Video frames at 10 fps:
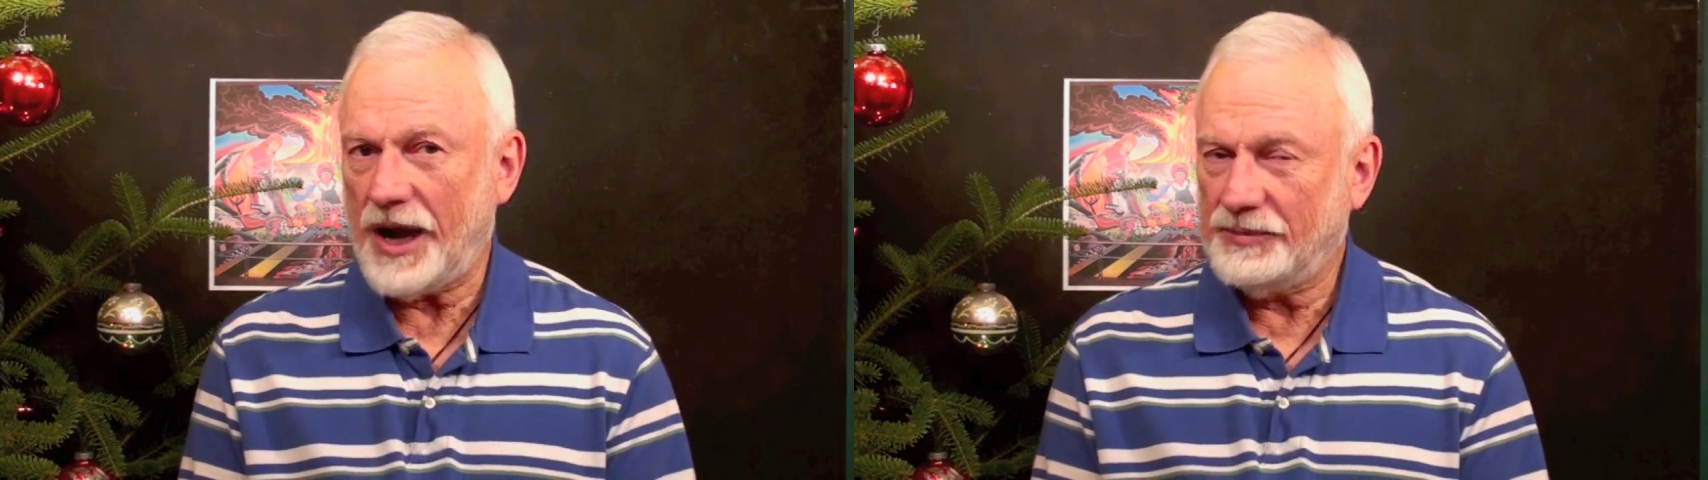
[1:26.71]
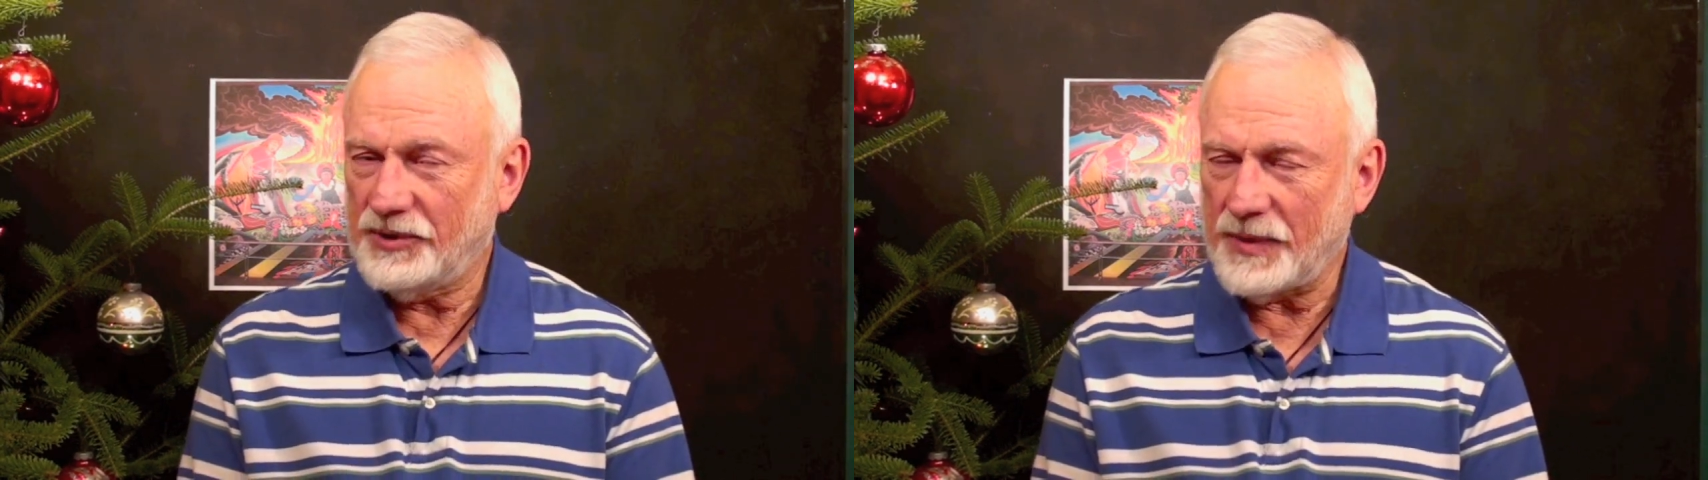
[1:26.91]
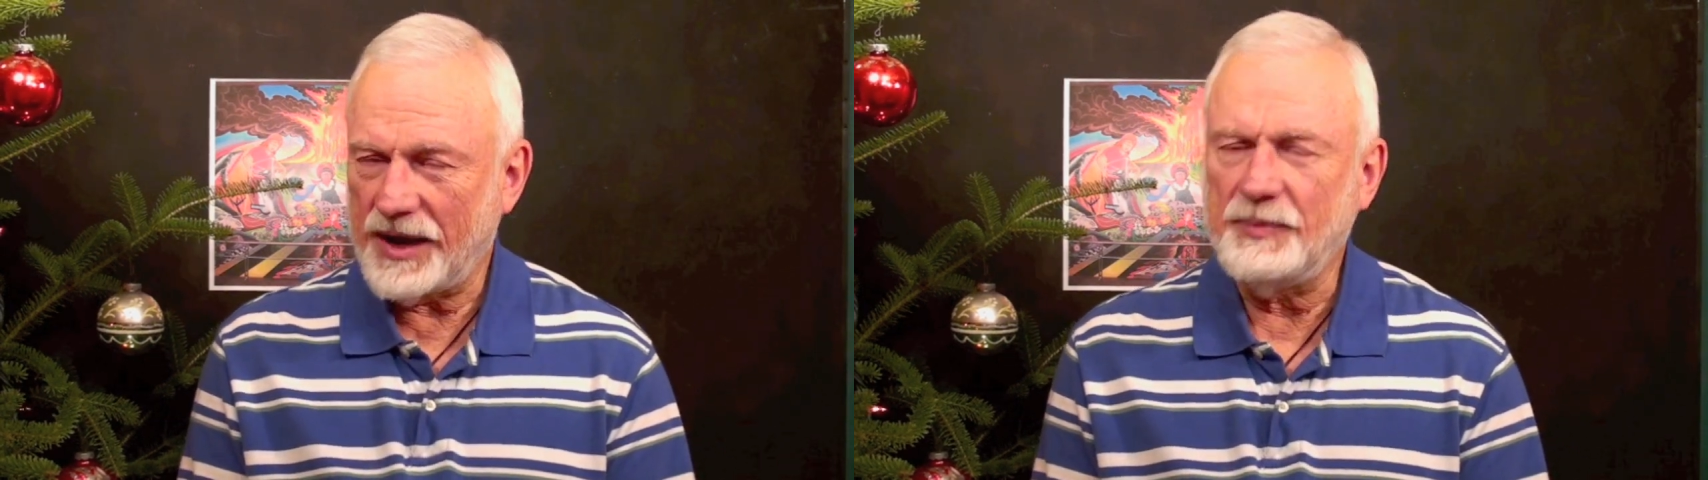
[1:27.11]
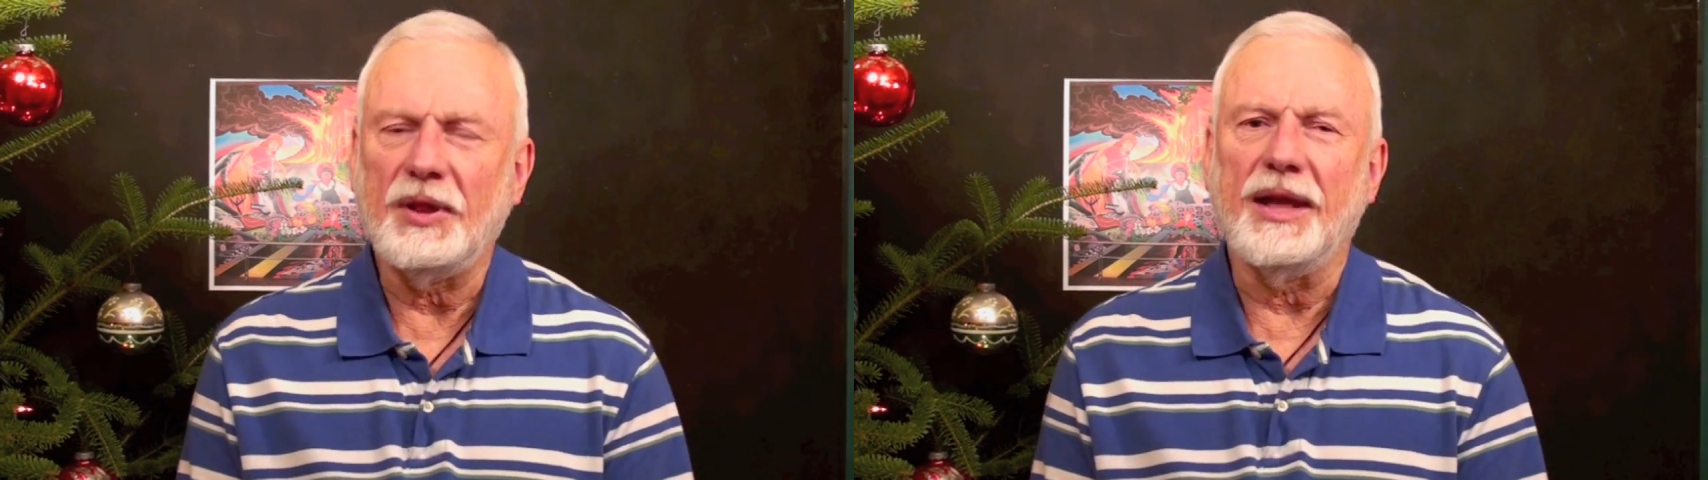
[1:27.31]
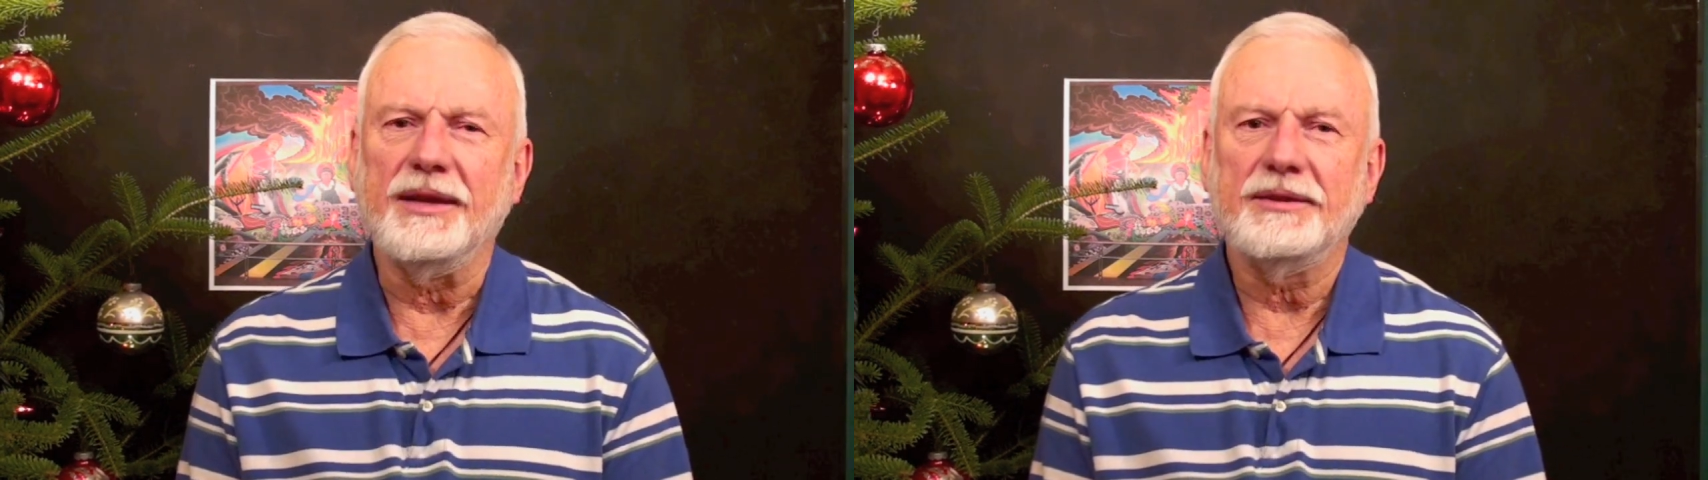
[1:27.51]
up to my
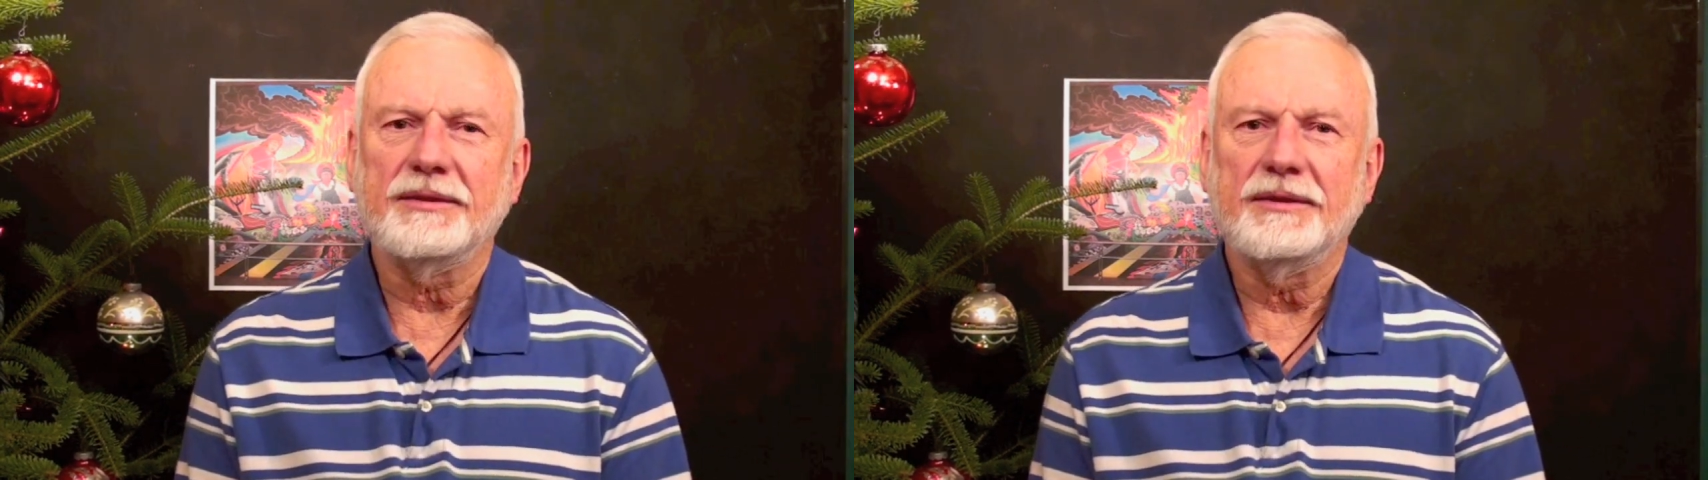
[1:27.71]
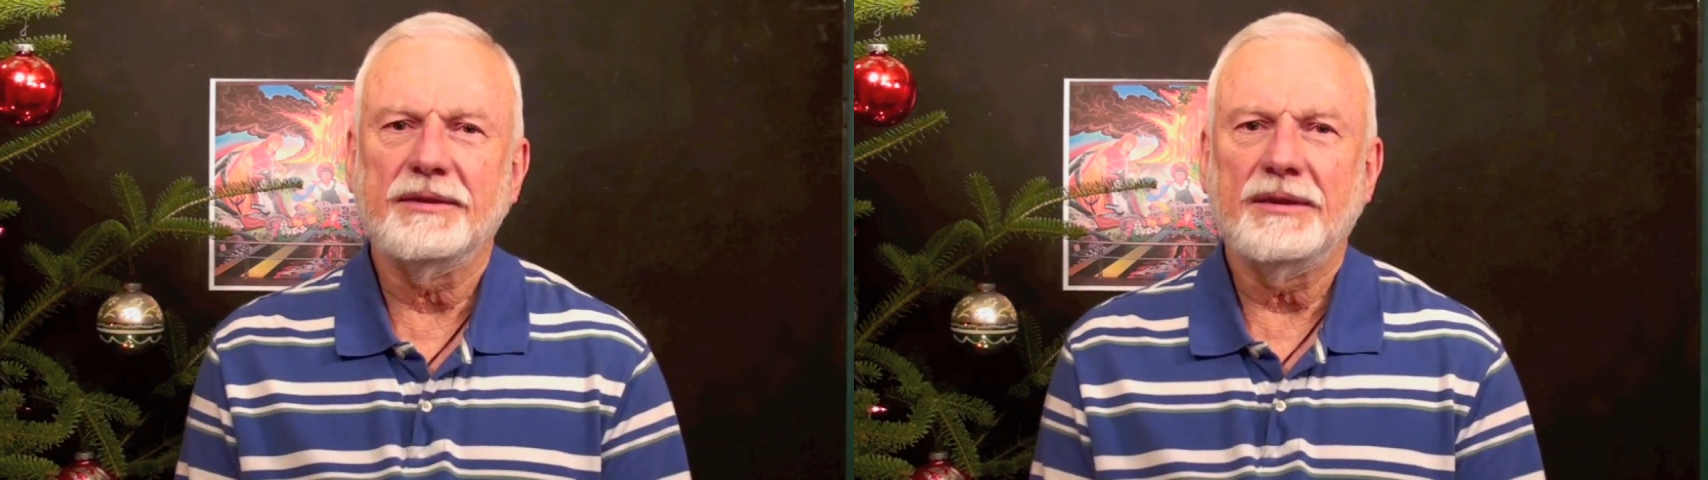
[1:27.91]
place